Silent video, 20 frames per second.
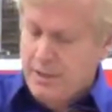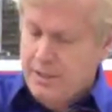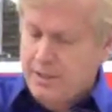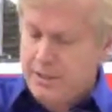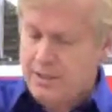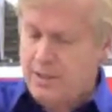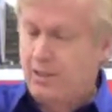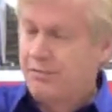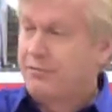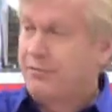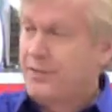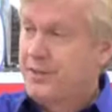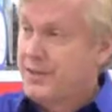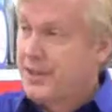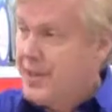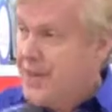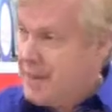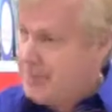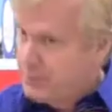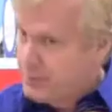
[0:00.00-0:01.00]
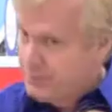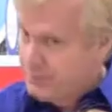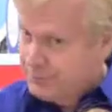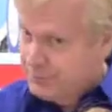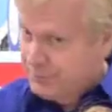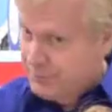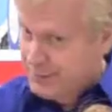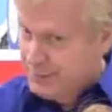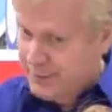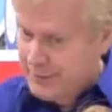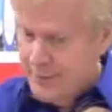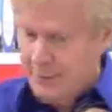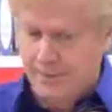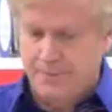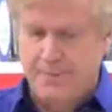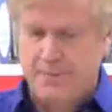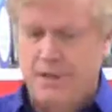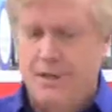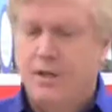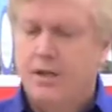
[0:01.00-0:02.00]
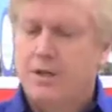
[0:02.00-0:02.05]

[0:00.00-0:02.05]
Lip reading: These are phenomenal fillet knives.